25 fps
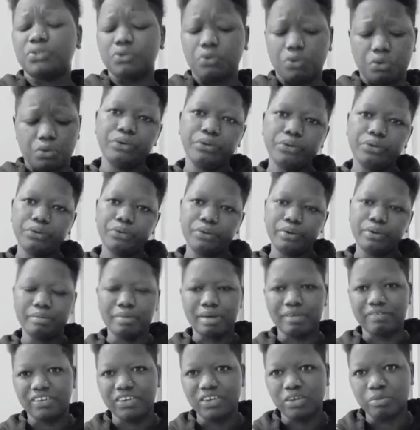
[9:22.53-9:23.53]
My video
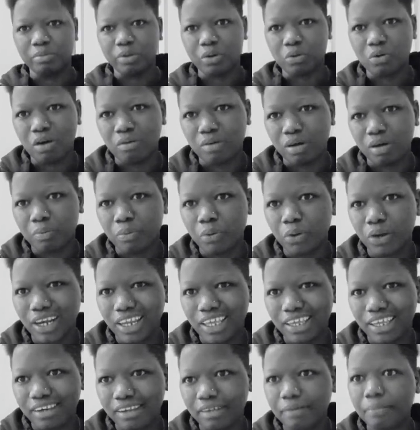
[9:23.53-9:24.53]
imekuwa
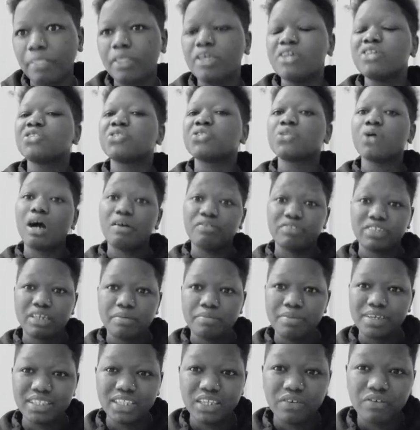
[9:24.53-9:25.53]
mapoleni. So after
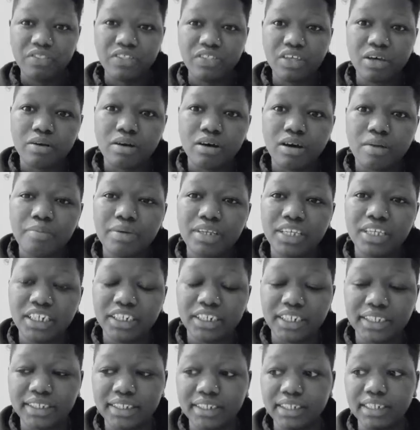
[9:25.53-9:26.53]
mixing with your
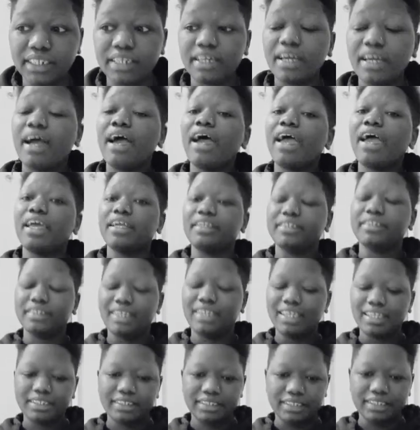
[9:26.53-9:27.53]
applicator stick and
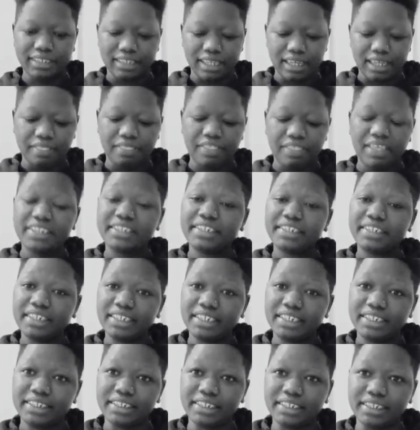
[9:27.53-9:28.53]
then
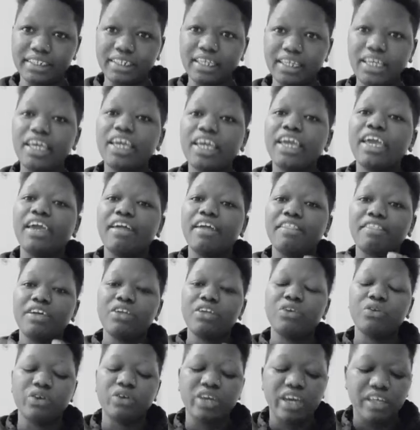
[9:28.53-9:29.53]
tilting, and
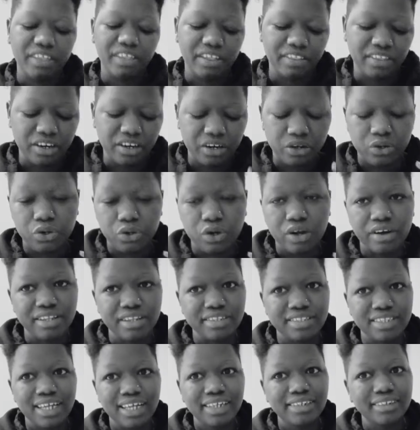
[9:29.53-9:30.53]
then you get that your
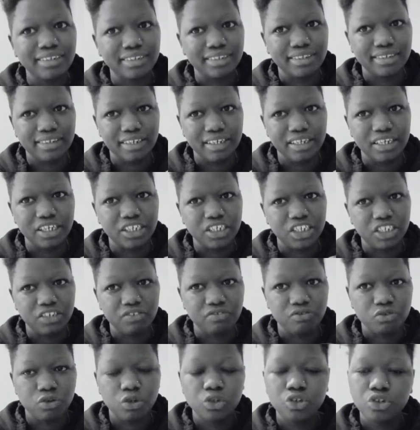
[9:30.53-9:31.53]
result is
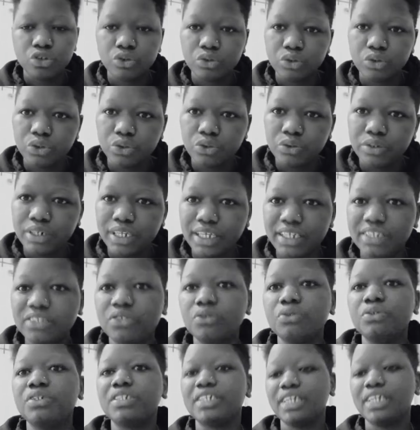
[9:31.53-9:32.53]
negative, what you'll do next,
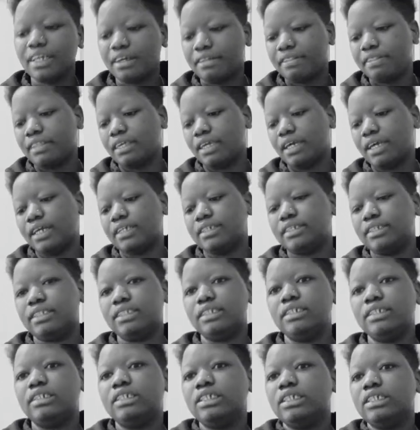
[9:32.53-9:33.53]
you take the
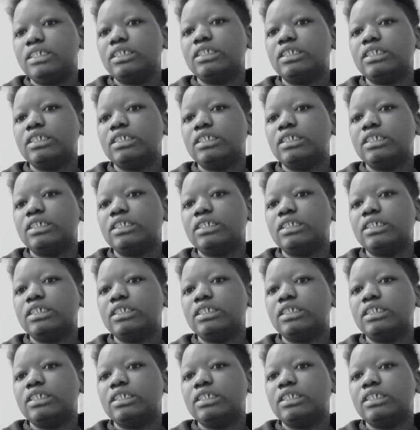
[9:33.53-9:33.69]
anti-D.